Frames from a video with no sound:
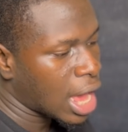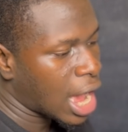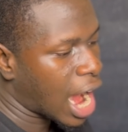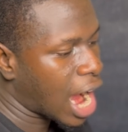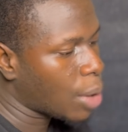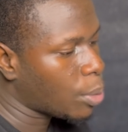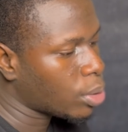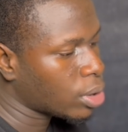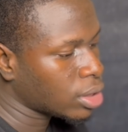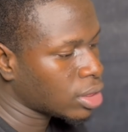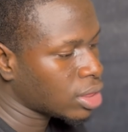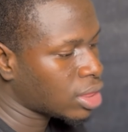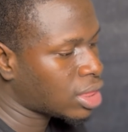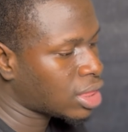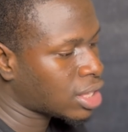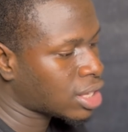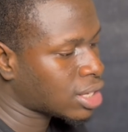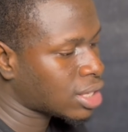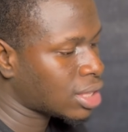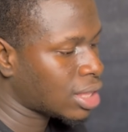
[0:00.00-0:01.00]
I
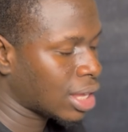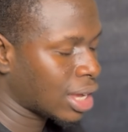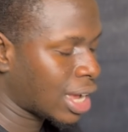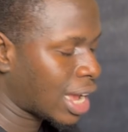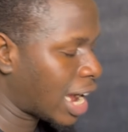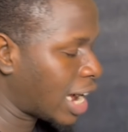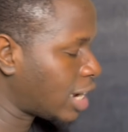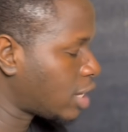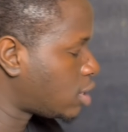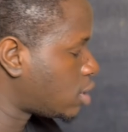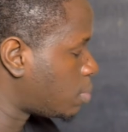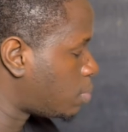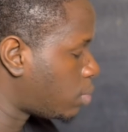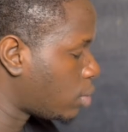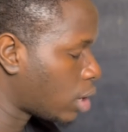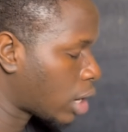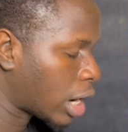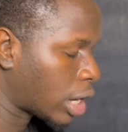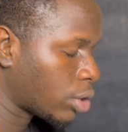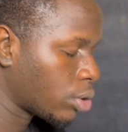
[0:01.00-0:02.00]
want the guy to
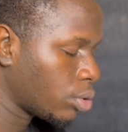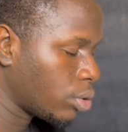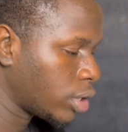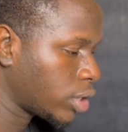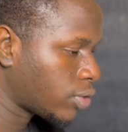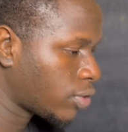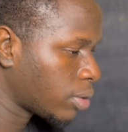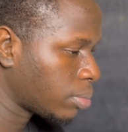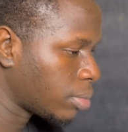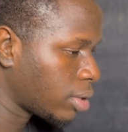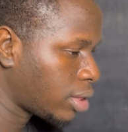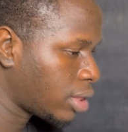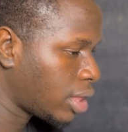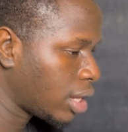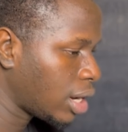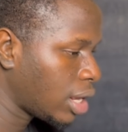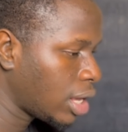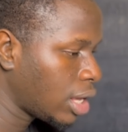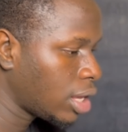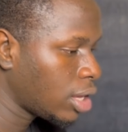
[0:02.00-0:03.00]
pluck an orange from the
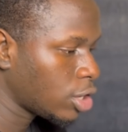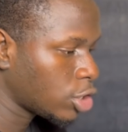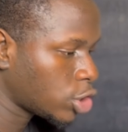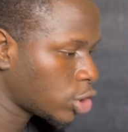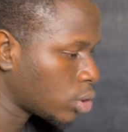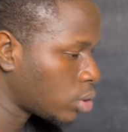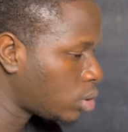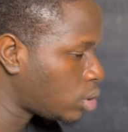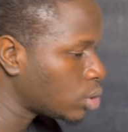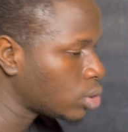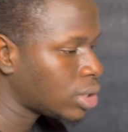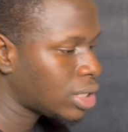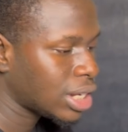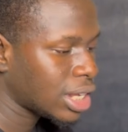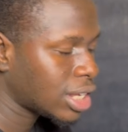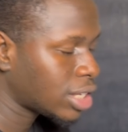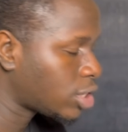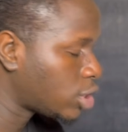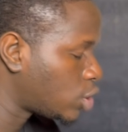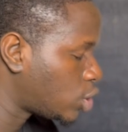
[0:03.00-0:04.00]
tree, you should do
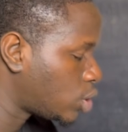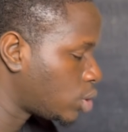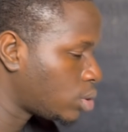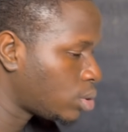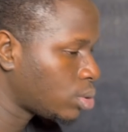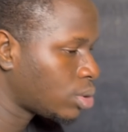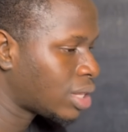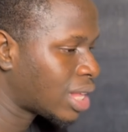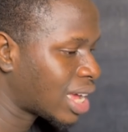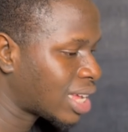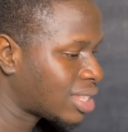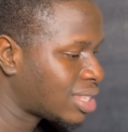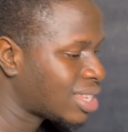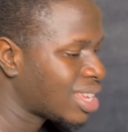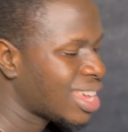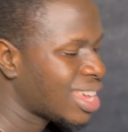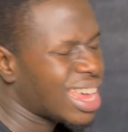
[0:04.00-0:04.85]
this, you should do that,